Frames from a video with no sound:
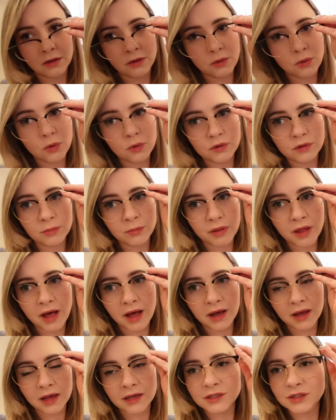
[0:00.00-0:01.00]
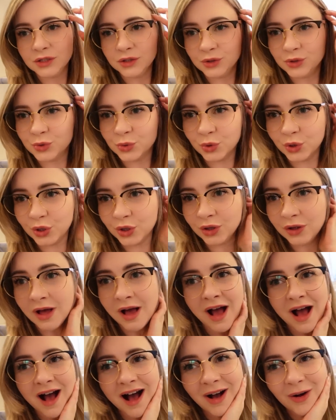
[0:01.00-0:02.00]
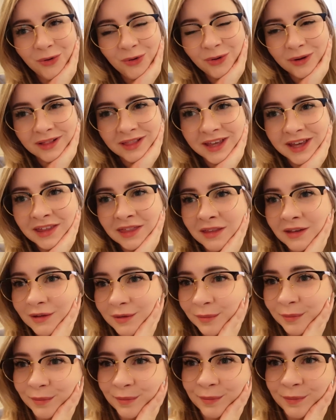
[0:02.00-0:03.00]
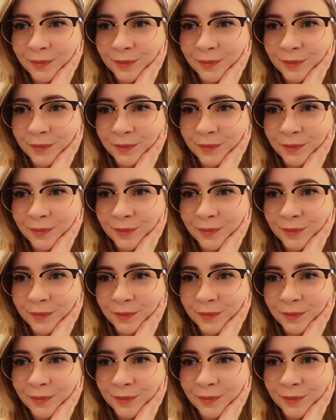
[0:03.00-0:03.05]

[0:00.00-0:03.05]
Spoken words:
Golden black as usual. Ooh, I like them.